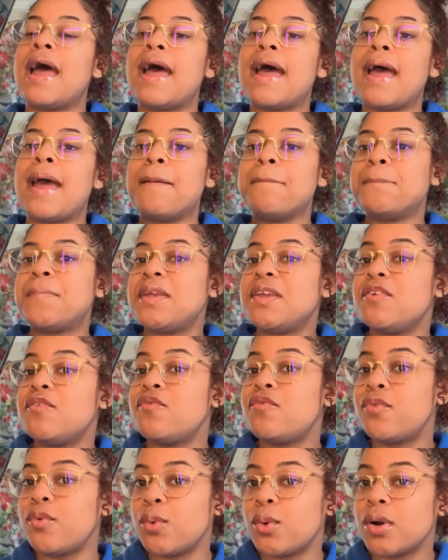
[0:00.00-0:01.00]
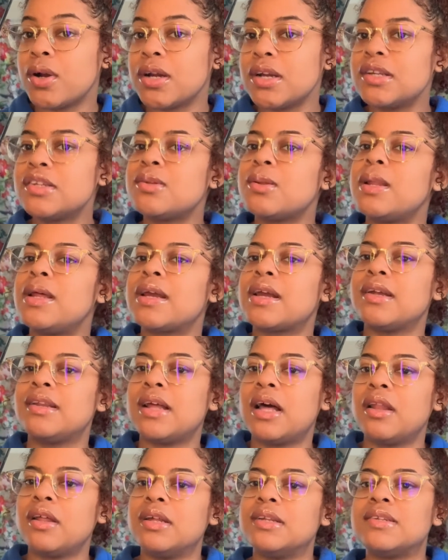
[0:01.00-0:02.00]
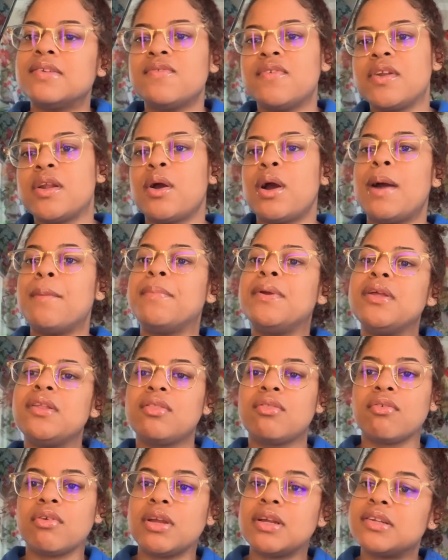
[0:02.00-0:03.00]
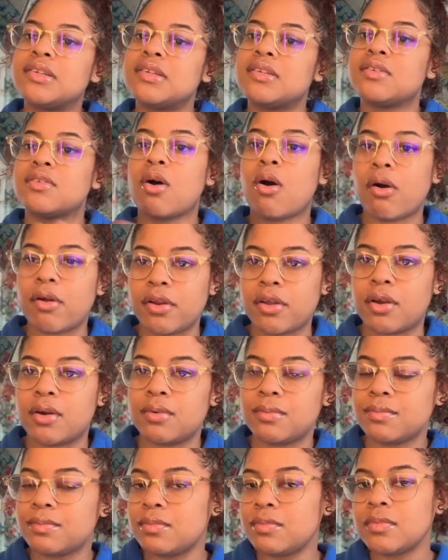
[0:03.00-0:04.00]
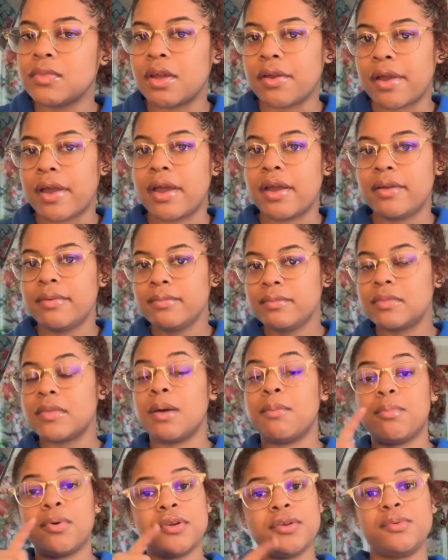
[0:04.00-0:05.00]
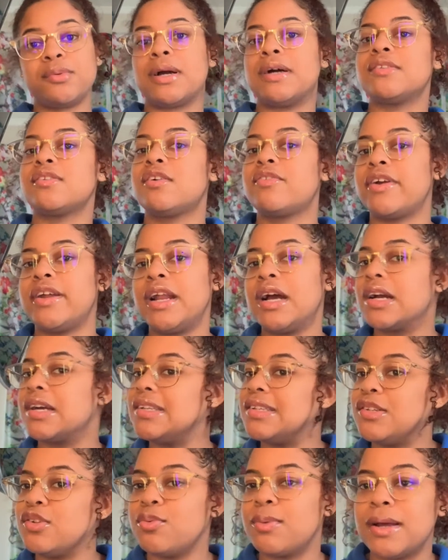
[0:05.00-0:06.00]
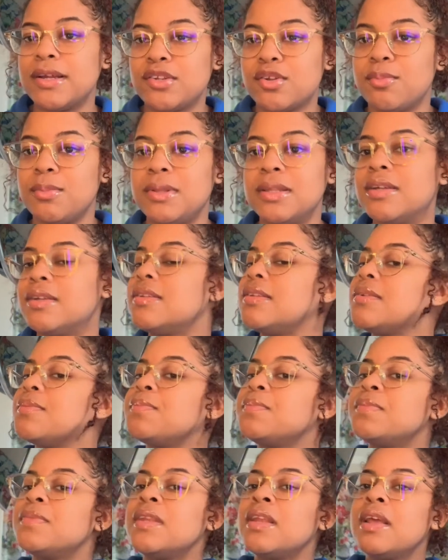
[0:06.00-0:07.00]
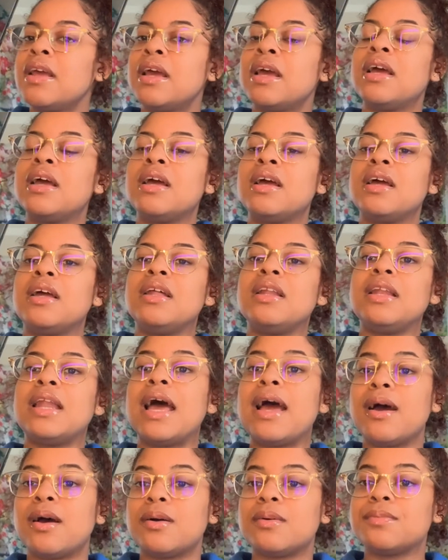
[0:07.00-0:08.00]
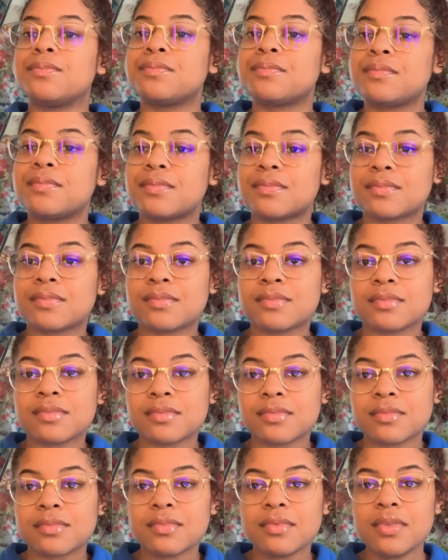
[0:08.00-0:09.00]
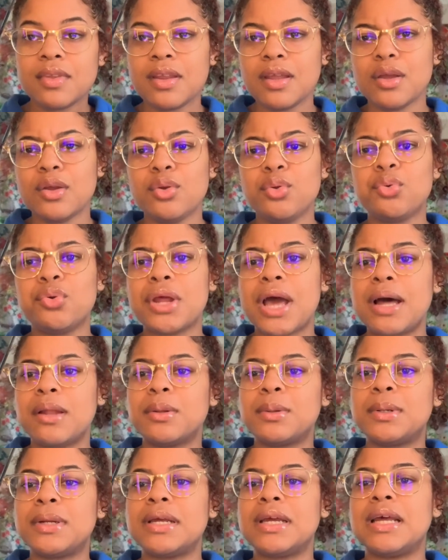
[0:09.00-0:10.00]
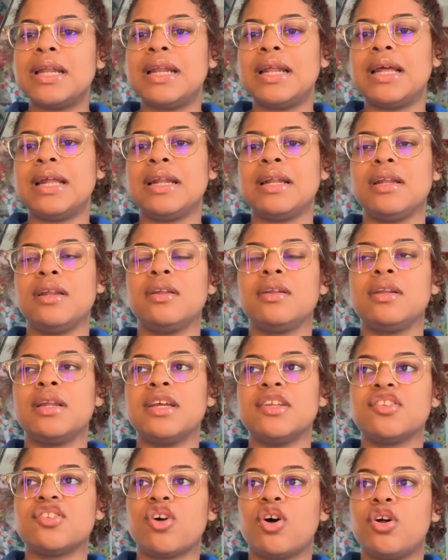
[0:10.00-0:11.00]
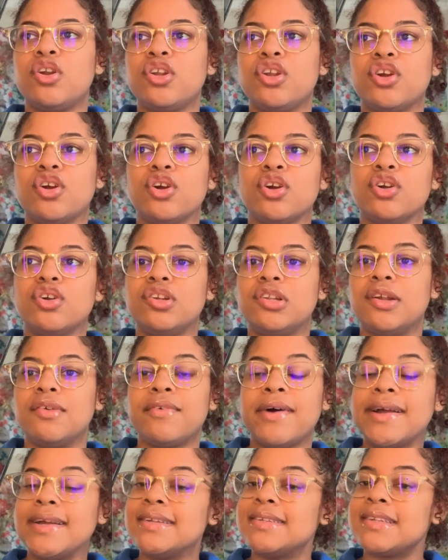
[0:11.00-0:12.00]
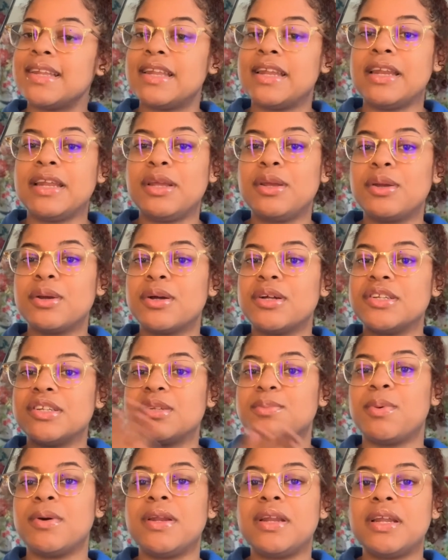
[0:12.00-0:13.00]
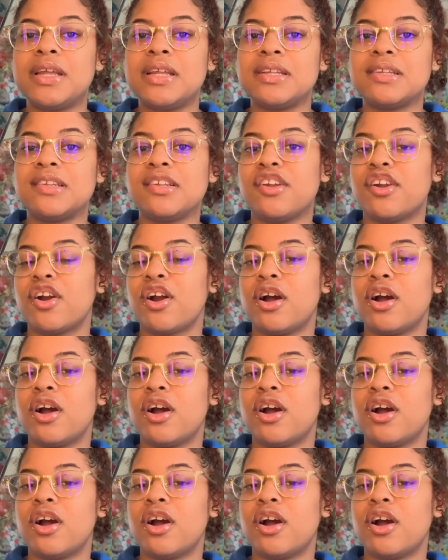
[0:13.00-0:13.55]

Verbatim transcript: MP4, so that I could download as a video. MP3 is just audio, okay? I'm putting you guys on right now because nobody told me this. Now, you download it and then it's on your device, and then you could just put it into